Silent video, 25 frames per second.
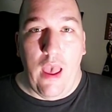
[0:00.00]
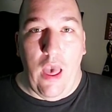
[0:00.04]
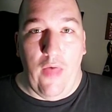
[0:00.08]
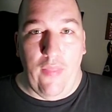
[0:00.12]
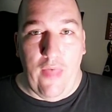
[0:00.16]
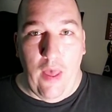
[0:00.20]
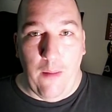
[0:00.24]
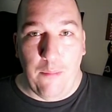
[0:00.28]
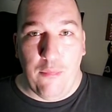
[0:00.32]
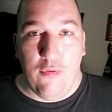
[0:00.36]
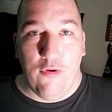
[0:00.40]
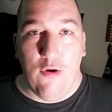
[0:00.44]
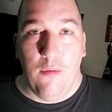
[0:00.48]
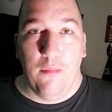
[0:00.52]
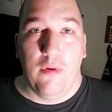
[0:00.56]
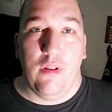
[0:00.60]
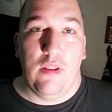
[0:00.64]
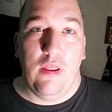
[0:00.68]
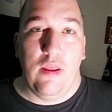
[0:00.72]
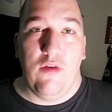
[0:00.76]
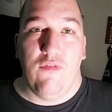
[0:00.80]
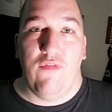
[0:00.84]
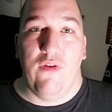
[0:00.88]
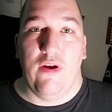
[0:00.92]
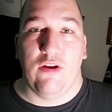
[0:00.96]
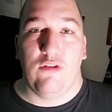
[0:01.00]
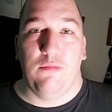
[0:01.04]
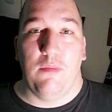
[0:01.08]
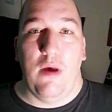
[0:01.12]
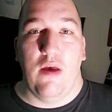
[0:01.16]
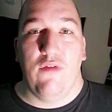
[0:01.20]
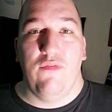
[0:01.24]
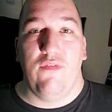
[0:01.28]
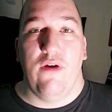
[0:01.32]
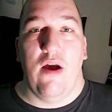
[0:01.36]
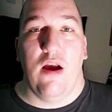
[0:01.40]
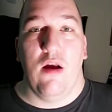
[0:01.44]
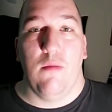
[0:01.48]
and that permanently affects
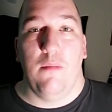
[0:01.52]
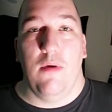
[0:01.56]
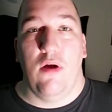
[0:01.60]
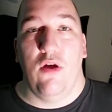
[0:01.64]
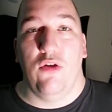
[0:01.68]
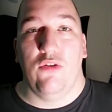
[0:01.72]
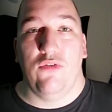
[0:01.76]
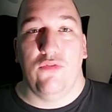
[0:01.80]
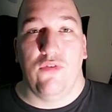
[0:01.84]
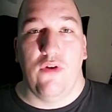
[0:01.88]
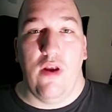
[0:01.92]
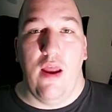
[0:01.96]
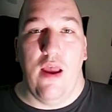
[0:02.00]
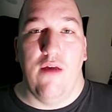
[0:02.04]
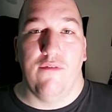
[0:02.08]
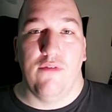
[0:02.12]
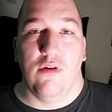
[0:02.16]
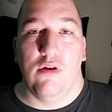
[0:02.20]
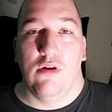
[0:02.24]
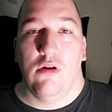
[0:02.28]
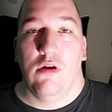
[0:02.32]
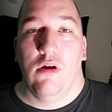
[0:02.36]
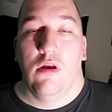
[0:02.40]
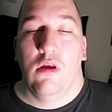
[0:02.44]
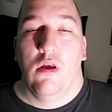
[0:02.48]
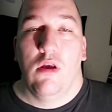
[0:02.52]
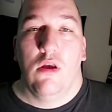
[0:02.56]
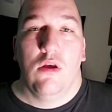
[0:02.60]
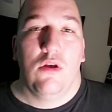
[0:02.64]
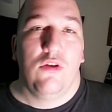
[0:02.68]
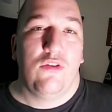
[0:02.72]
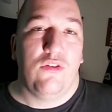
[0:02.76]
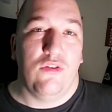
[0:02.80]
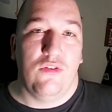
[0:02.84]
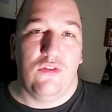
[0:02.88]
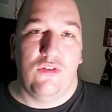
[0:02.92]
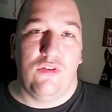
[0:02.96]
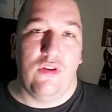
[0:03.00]
my fireballs forever.
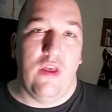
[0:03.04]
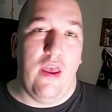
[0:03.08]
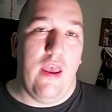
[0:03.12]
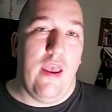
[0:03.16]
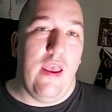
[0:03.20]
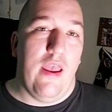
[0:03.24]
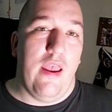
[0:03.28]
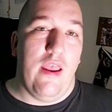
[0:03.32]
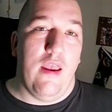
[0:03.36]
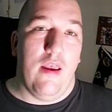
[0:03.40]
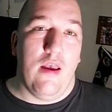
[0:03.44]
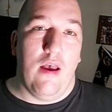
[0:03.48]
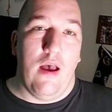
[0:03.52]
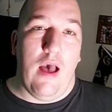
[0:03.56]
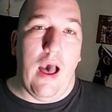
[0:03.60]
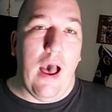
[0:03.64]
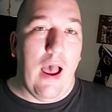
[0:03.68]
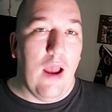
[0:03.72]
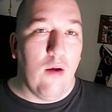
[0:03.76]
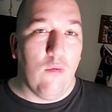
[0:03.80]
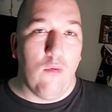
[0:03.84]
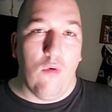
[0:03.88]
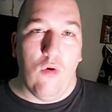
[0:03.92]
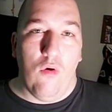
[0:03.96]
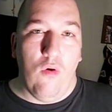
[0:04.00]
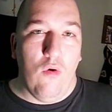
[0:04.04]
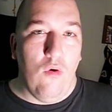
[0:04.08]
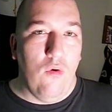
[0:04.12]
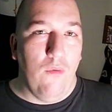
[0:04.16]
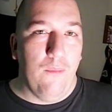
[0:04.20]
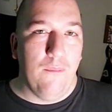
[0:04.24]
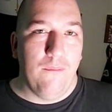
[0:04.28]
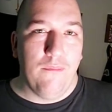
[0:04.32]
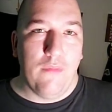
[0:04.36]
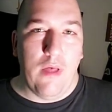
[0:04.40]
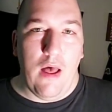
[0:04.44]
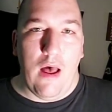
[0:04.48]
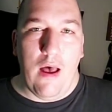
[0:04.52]
So say I roll,
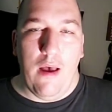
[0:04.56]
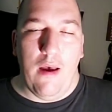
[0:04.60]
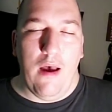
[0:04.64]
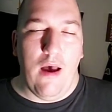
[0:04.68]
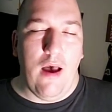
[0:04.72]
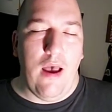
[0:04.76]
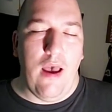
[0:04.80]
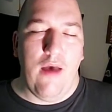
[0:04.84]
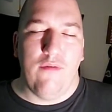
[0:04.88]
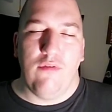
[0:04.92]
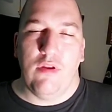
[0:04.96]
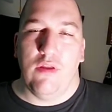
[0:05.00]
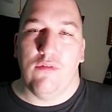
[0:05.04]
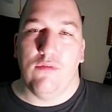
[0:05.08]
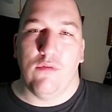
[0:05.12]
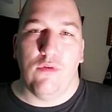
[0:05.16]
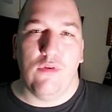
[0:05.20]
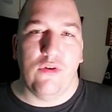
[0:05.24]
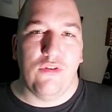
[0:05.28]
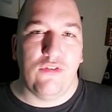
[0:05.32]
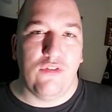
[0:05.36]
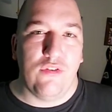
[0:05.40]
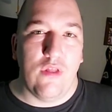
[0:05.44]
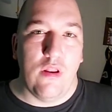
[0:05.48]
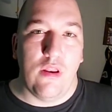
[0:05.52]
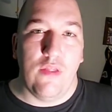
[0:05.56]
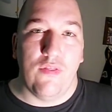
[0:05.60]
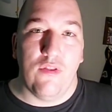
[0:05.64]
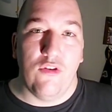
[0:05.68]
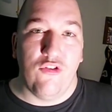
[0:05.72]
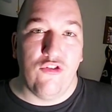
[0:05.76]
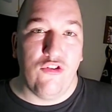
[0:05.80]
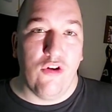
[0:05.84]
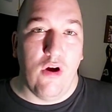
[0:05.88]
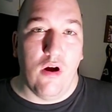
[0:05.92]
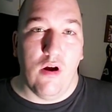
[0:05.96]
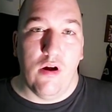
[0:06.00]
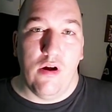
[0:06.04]
I haven't even really studied the
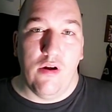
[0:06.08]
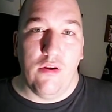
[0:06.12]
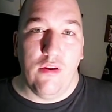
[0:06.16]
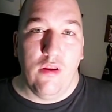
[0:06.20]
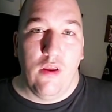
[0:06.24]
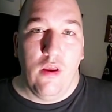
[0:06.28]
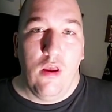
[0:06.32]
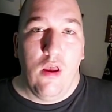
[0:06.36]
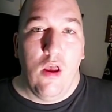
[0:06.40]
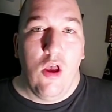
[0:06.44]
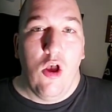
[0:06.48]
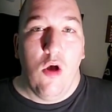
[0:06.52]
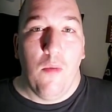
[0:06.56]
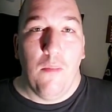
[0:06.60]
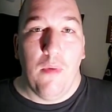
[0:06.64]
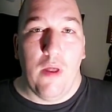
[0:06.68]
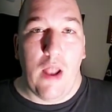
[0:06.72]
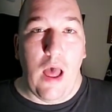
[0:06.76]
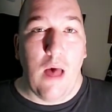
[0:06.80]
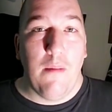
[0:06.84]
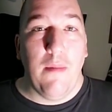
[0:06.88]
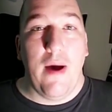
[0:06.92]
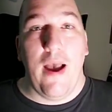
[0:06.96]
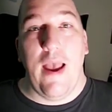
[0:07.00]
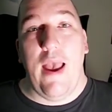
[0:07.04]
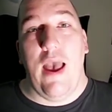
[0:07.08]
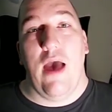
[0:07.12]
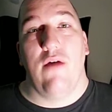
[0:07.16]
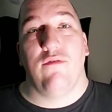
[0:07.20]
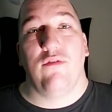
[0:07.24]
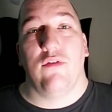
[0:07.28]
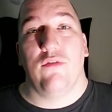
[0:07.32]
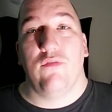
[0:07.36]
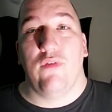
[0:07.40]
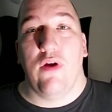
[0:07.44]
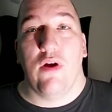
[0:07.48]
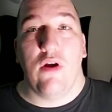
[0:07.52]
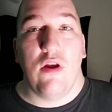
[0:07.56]
chart, but I might have
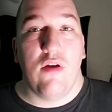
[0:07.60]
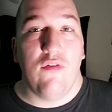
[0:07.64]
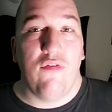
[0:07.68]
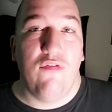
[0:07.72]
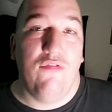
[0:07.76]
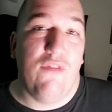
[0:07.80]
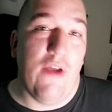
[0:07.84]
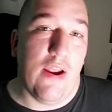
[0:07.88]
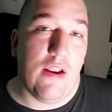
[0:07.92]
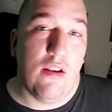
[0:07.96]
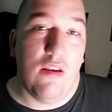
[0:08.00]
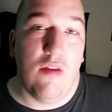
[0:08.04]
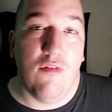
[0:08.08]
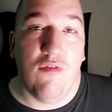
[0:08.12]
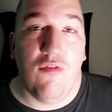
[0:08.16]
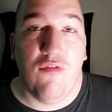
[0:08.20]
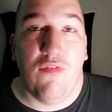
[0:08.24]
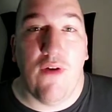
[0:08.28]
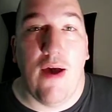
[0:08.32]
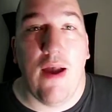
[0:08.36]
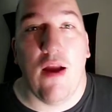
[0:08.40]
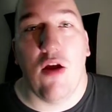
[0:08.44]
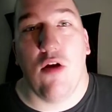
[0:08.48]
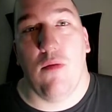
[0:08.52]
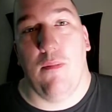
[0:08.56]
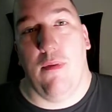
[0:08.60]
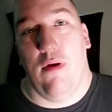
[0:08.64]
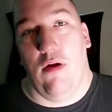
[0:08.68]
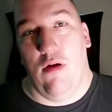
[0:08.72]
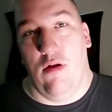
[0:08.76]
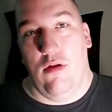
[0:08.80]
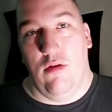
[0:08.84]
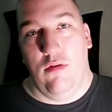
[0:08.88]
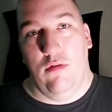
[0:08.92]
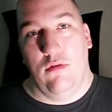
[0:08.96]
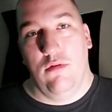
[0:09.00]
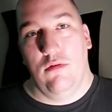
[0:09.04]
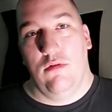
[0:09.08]
a very effective
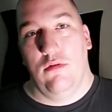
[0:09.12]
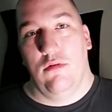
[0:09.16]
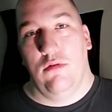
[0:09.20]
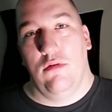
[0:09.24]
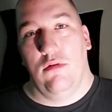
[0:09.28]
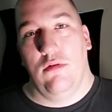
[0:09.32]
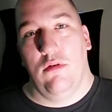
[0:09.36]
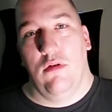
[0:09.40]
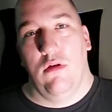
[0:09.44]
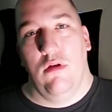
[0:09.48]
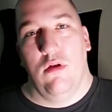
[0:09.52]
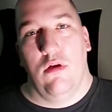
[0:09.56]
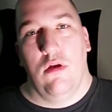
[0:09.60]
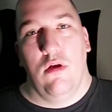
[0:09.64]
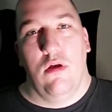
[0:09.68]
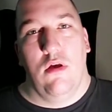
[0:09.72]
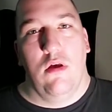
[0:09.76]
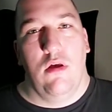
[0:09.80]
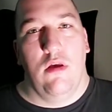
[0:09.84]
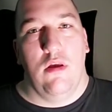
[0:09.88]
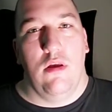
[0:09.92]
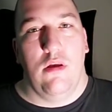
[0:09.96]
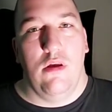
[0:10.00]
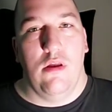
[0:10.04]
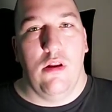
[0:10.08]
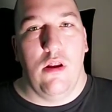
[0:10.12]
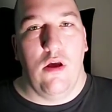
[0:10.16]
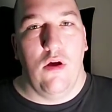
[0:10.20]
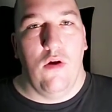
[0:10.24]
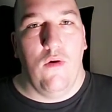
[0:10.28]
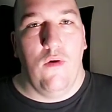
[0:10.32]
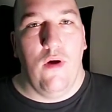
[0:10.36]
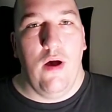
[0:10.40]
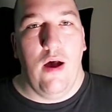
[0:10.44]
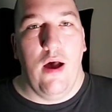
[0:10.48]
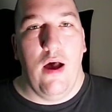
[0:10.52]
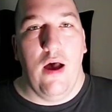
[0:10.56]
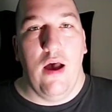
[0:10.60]
Fireball. You
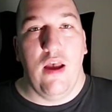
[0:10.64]
know,